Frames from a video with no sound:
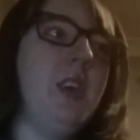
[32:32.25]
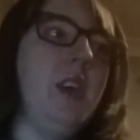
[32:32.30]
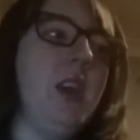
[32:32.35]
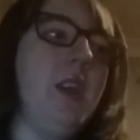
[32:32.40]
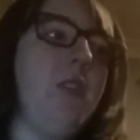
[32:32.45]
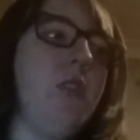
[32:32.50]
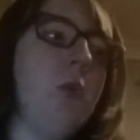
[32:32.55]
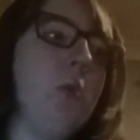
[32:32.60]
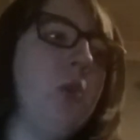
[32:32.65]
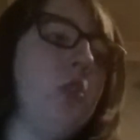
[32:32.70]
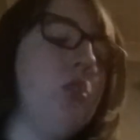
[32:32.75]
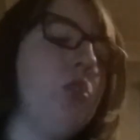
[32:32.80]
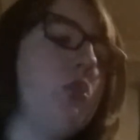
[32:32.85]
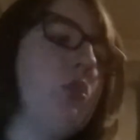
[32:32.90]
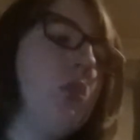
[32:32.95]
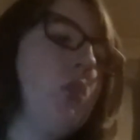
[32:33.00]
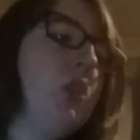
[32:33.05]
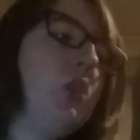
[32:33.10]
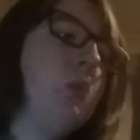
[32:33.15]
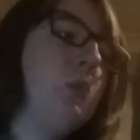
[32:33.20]
if you want a
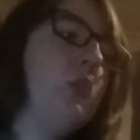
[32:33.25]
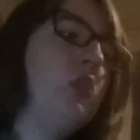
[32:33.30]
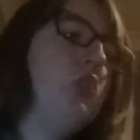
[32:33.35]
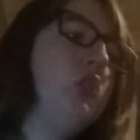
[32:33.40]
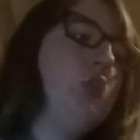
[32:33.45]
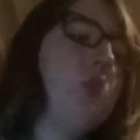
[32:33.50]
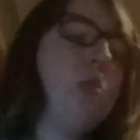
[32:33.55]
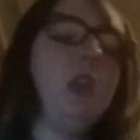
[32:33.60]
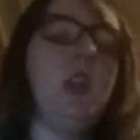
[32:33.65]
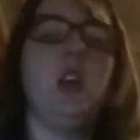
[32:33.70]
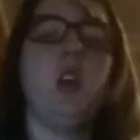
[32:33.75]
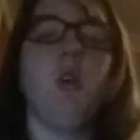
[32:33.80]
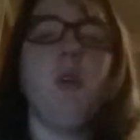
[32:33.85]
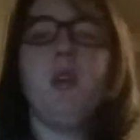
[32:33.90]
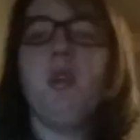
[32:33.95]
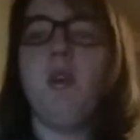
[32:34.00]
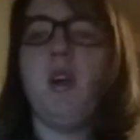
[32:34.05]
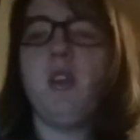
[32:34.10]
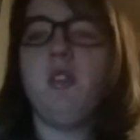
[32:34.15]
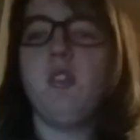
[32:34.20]
story, would you really go and
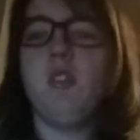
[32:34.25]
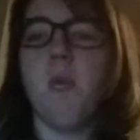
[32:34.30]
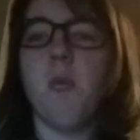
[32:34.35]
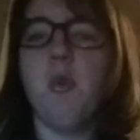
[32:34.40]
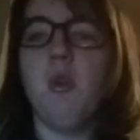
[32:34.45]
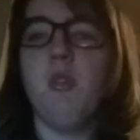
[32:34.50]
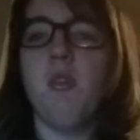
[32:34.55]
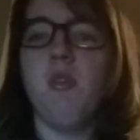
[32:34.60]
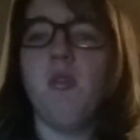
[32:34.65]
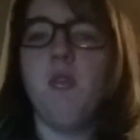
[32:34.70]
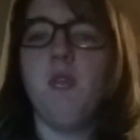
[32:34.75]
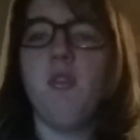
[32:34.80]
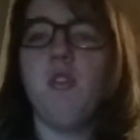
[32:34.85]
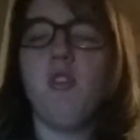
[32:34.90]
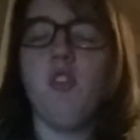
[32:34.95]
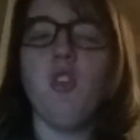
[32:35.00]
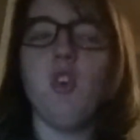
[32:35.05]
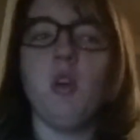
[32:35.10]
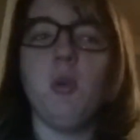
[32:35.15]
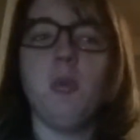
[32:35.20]
harass someone
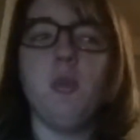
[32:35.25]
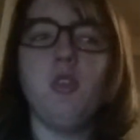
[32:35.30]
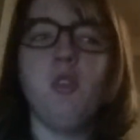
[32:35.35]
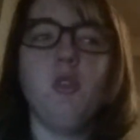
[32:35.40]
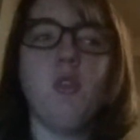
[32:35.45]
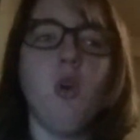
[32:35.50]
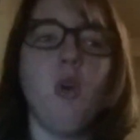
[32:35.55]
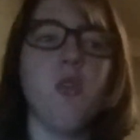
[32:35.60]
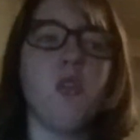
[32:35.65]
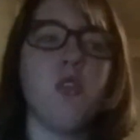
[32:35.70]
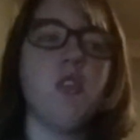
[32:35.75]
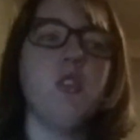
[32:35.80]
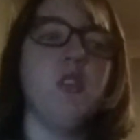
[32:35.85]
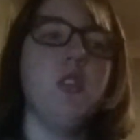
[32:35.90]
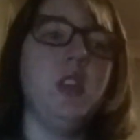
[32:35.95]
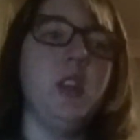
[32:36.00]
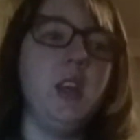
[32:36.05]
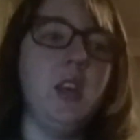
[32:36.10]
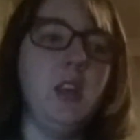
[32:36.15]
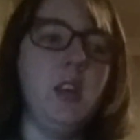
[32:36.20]
for it? Would you
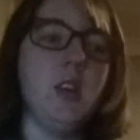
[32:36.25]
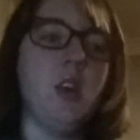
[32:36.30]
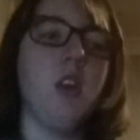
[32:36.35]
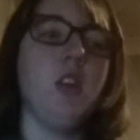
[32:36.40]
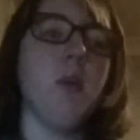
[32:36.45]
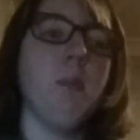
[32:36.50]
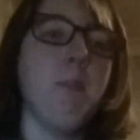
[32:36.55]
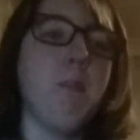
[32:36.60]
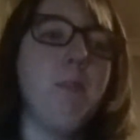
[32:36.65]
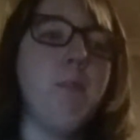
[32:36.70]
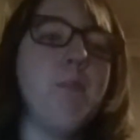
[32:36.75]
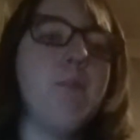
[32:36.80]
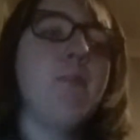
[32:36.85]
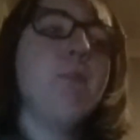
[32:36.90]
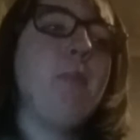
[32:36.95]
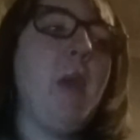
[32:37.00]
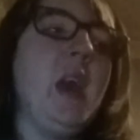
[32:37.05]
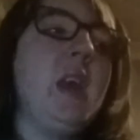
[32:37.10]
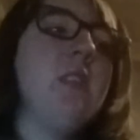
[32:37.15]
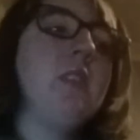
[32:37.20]
constantly kind of
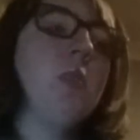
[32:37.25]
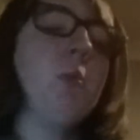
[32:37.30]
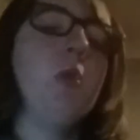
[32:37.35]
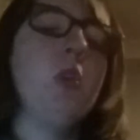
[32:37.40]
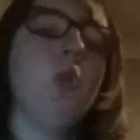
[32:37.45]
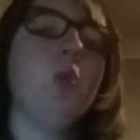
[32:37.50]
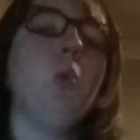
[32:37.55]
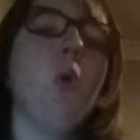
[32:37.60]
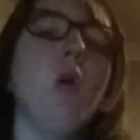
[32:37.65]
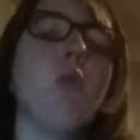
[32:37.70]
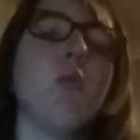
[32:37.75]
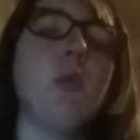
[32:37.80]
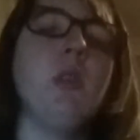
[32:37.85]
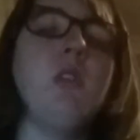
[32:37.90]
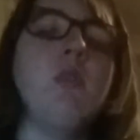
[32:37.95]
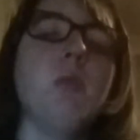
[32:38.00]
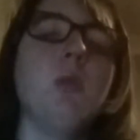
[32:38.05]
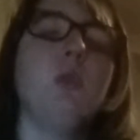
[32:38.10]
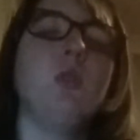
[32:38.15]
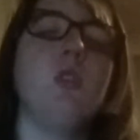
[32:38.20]
beg someone, oh, I would
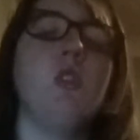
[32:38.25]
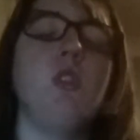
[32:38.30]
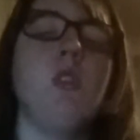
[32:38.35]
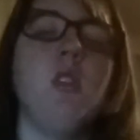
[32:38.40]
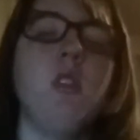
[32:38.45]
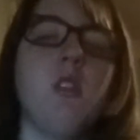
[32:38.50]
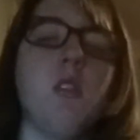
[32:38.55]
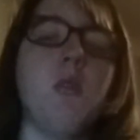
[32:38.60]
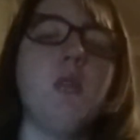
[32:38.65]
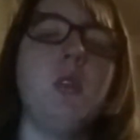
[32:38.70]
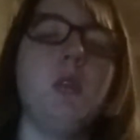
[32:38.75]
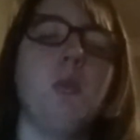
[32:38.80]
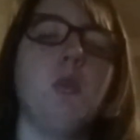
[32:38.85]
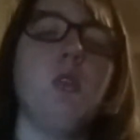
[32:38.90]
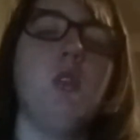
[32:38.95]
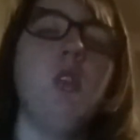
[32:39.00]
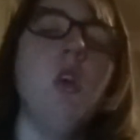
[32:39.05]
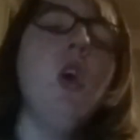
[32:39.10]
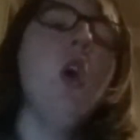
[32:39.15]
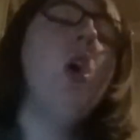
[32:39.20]
want to do this, I really want
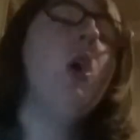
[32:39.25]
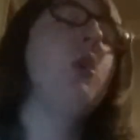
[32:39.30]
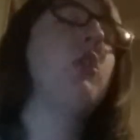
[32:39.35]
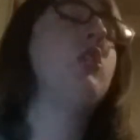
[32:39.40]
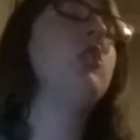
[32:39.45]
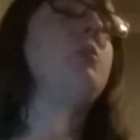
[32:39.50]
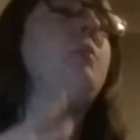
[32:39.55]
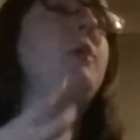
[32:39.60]
to, oh, can you